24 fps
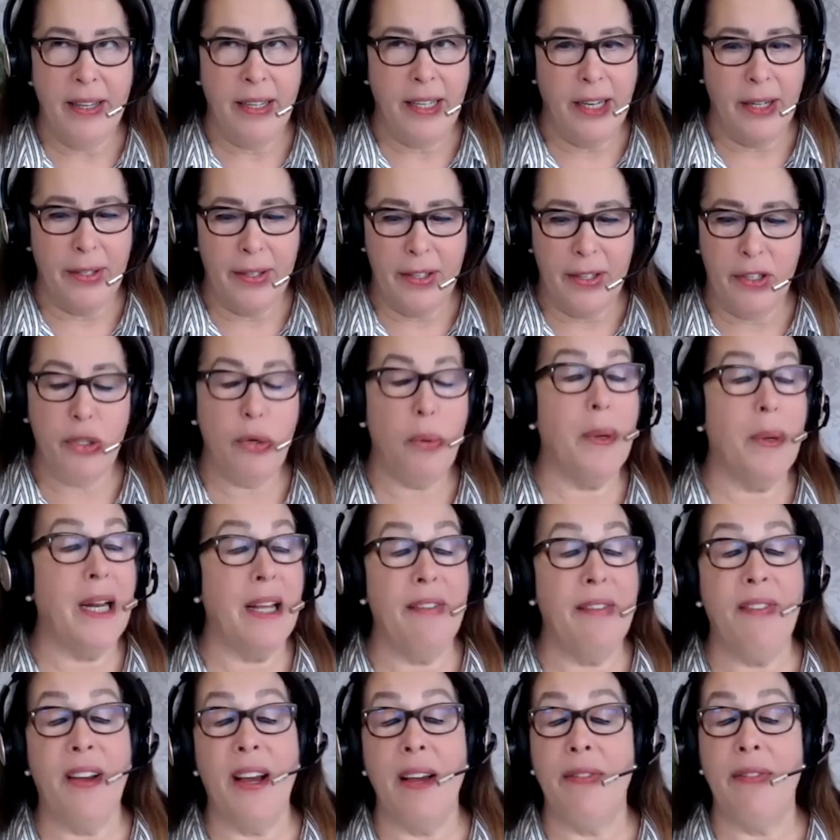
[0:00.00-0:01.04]
the
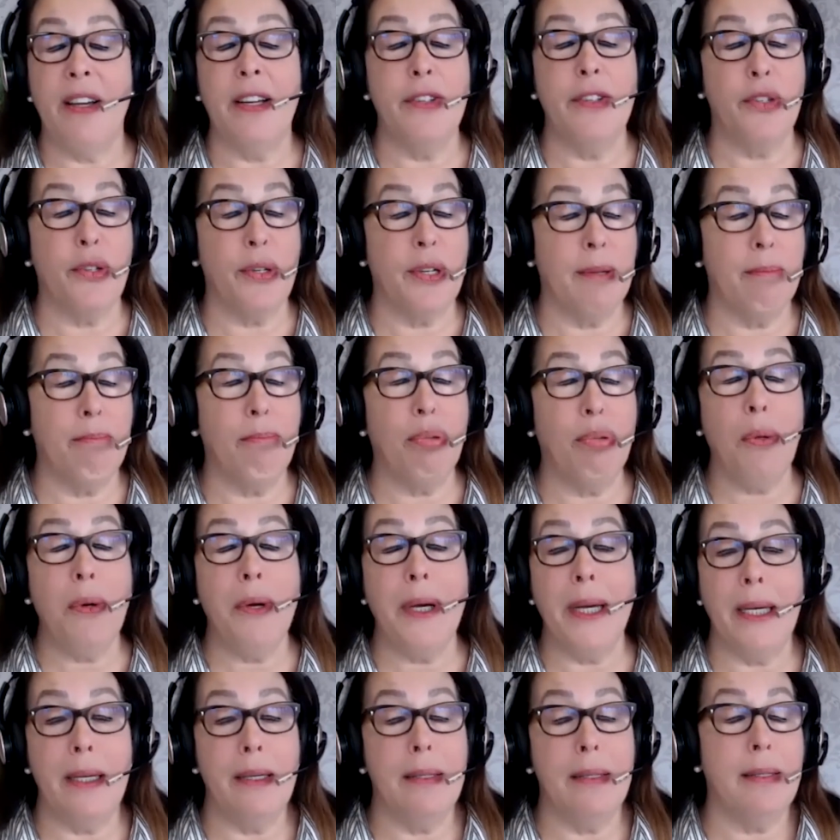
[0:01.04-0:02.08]
2,500
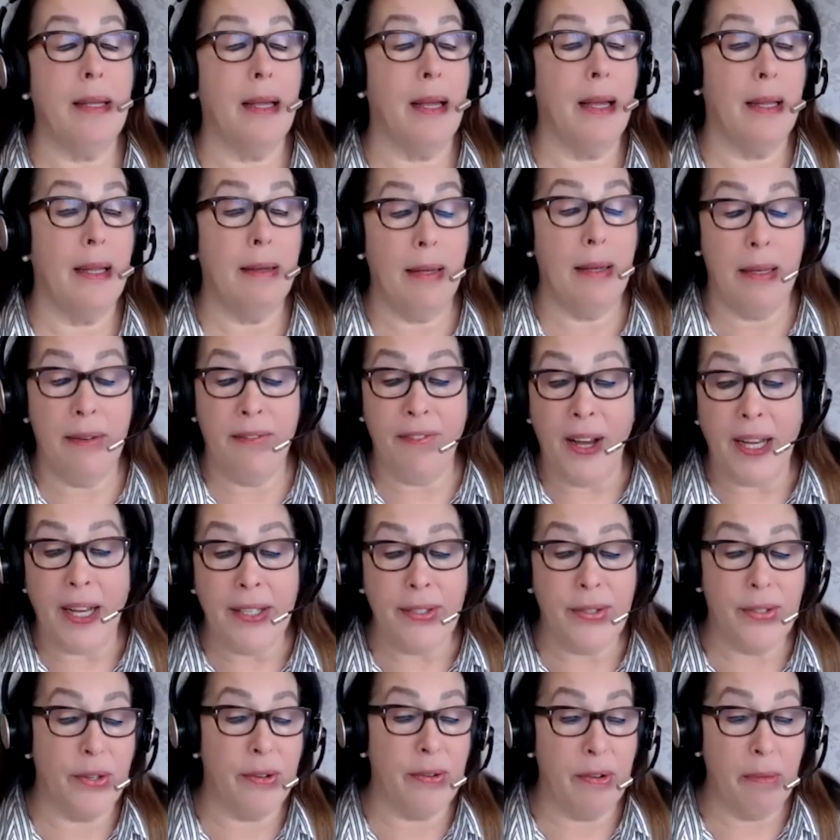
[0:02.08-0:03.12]
employees that
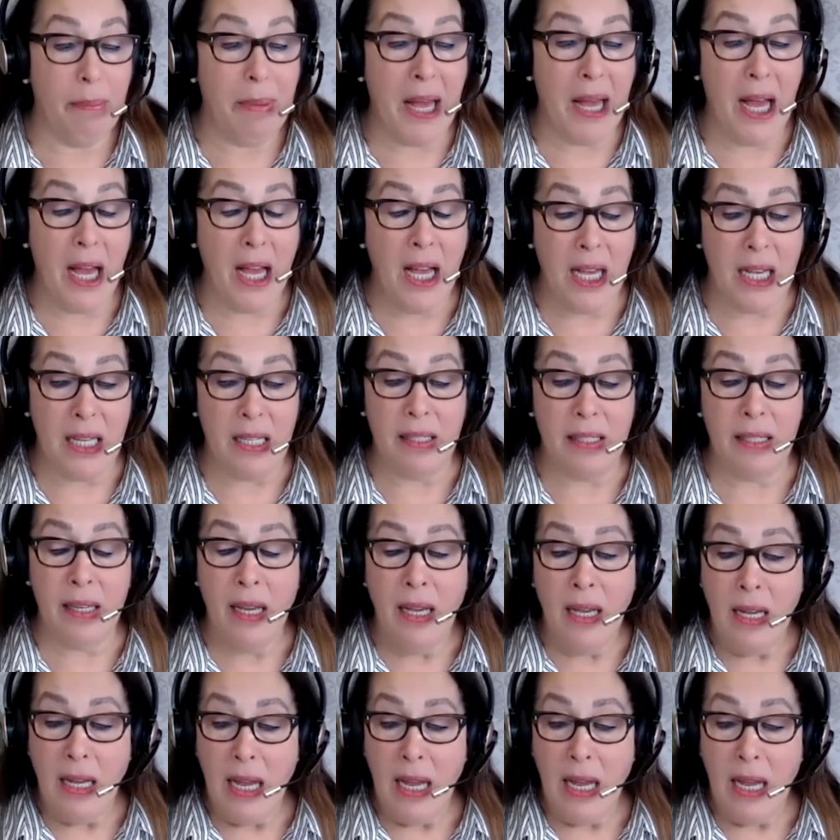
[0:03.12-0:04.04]
Advisor Group has.